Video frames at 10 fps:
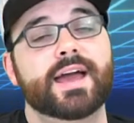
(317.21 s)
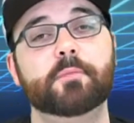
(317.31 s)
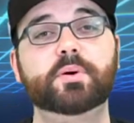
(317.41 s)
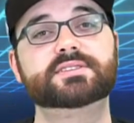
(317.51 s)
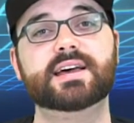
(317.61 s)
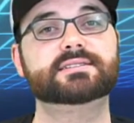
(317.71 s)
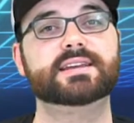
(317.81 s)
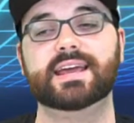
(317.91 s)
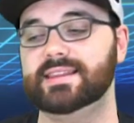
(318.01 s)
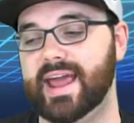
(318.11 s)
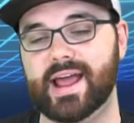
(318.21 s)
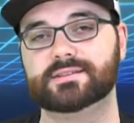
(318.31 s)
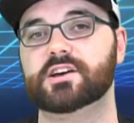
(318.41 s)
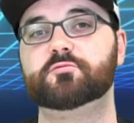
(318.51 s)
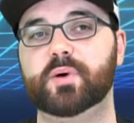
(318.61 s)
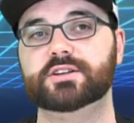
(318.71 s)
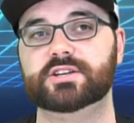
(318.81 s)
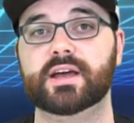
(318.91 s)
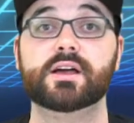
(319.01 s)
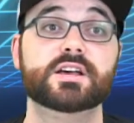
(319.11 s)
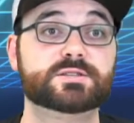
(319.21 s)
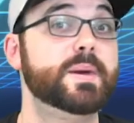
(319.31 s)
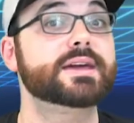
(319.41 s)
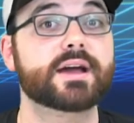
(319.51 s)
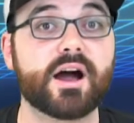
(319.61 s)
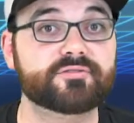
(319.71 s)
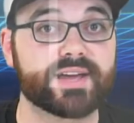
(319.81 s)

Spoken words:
It puts Destiny in the hands of Bungie. Speaking of